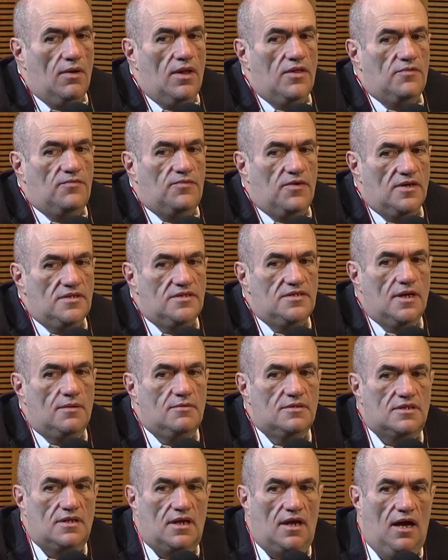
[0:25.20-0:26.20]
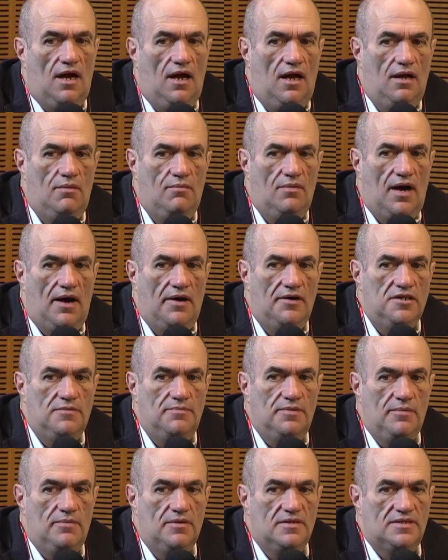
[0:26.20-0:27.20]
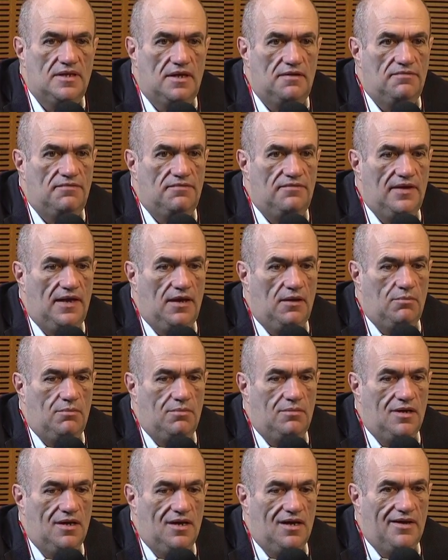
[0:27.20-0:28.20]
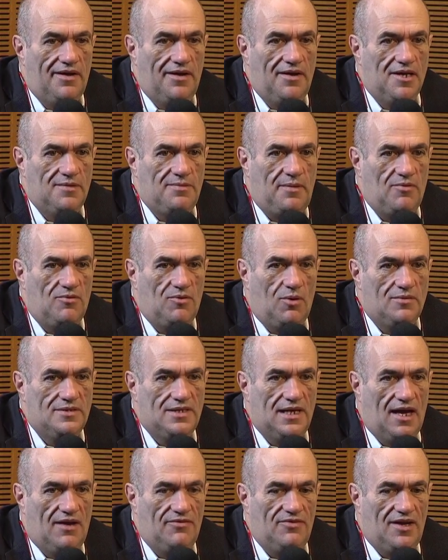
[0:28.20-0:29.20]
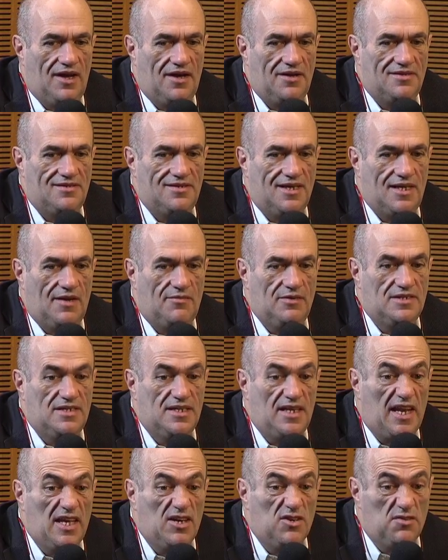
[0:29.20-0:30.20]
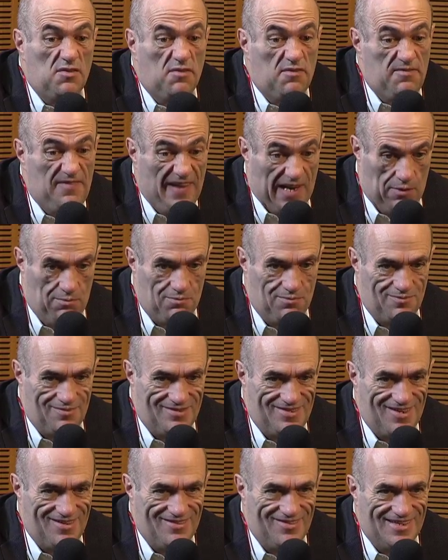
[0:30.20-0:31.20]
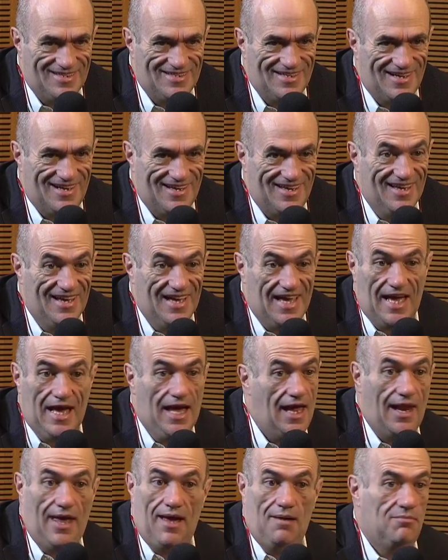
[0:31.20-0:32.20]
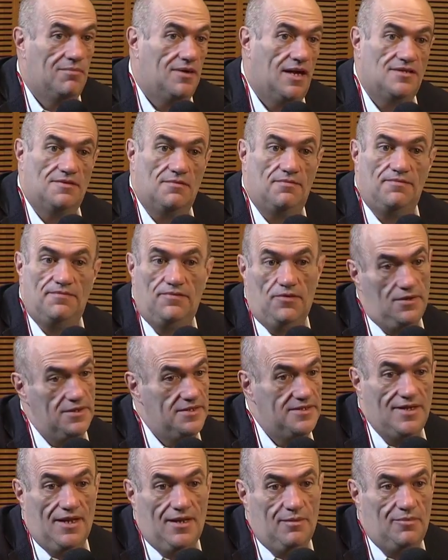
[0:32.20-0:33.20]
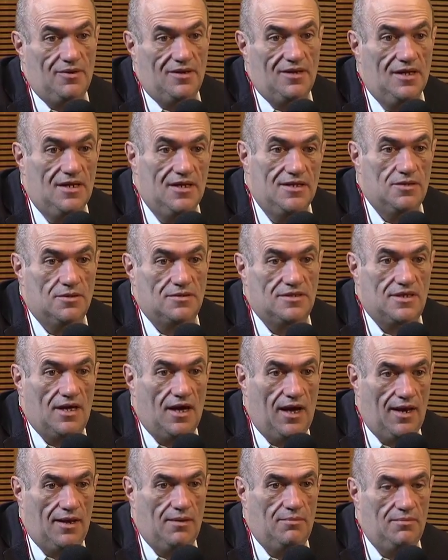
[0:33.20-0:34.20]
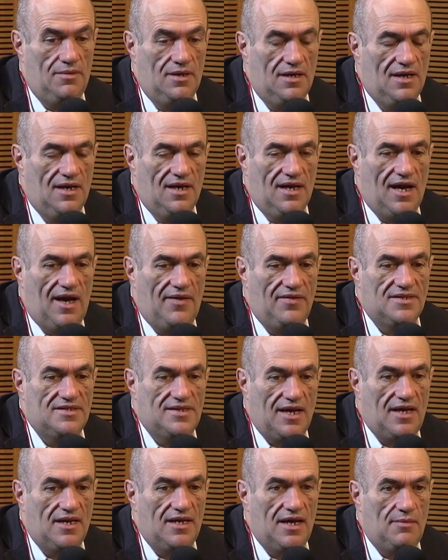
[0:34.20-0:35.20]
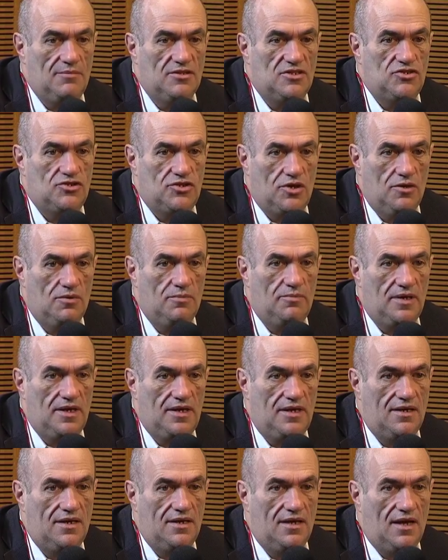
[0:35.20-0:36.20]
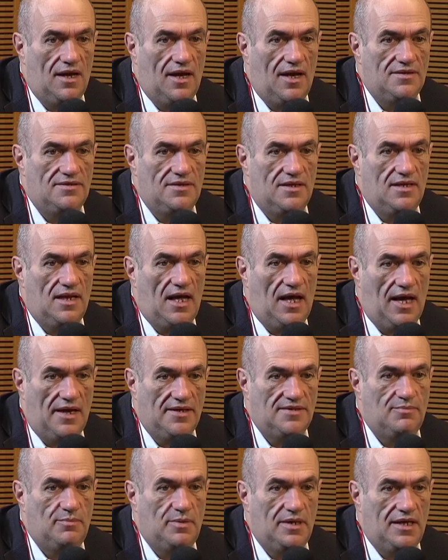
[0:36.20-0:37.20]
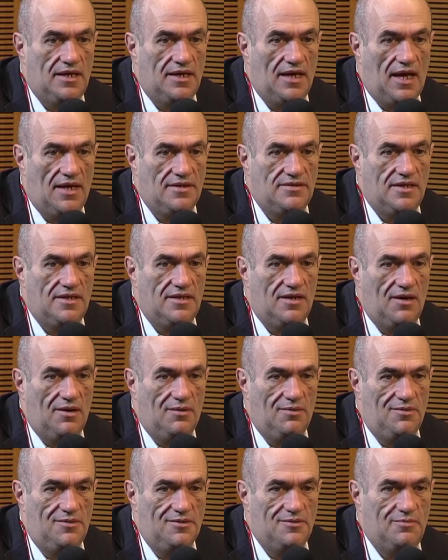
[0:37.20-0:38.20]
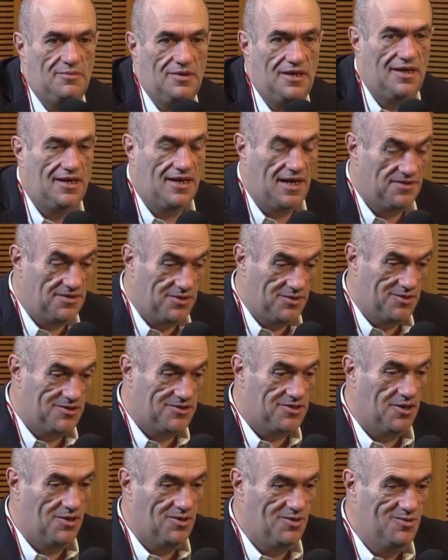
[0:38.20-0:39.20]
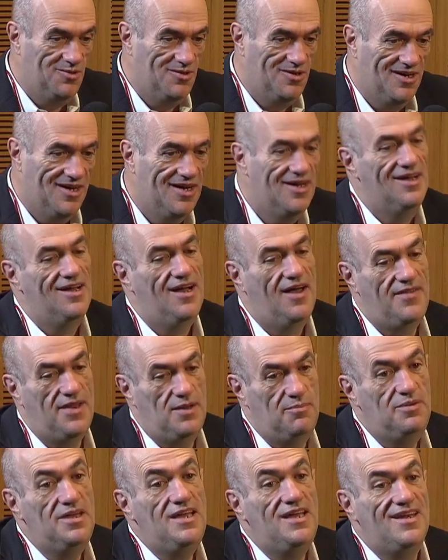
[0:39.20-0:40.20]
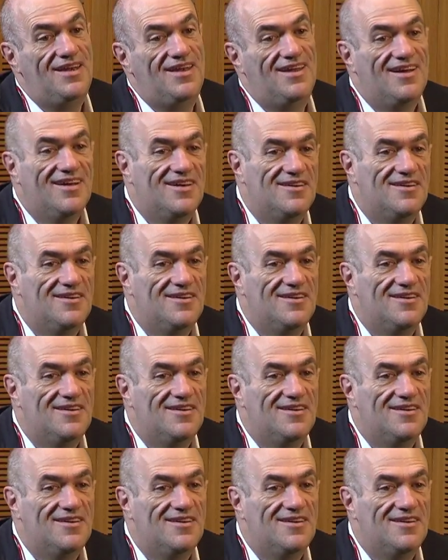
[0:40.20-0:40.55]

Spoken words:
Well, the first name is Colm. Irish people say film. English people are always laughing at us, saying, have you seen any good films recently? LM gets a full syllable, so it's Colm. And the second name is Toibin, as in has been, as in old bean, as in your toe, and then a bean.